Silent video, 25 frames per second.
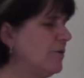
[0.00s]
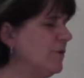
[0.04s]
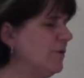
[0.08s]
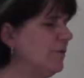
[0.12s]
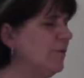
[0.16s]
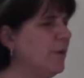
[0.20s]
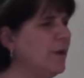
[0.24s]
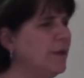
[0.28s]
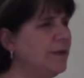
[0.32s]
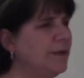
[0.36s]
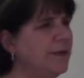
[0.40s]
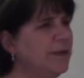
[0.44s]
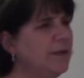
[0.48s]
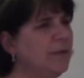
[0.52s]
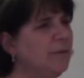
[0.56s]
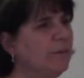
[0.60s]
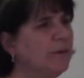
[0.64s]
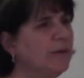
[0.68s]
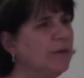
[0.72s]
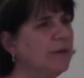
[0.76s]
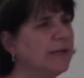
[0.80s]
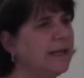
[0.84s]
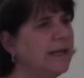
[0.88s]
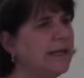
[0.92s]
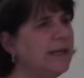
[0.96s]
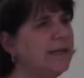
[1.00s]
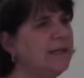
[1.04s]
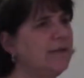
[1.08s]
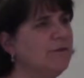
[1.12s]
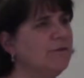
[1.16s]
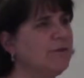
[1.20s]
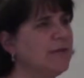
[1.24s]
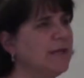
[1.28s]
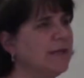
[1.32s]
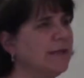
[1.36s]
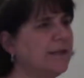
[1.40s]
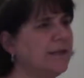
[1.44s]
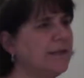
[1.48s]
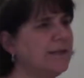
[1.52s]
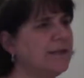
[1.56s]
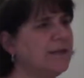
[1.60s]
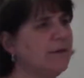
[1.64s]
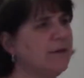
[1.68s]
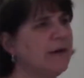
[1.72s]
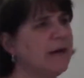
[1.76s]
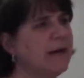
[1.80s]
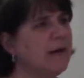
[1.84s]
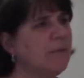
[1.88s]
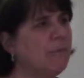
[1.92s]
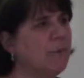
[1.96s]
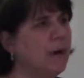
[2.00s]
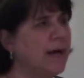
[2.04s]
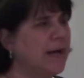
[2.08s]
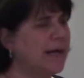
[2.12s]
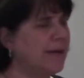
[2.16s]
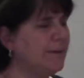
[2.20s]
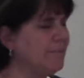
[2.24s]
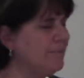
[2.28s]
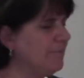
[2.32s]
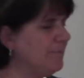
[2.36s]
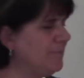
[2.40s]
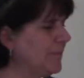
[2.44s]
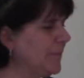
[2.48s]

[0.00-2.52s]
the one thing you want to look at or check is their airway.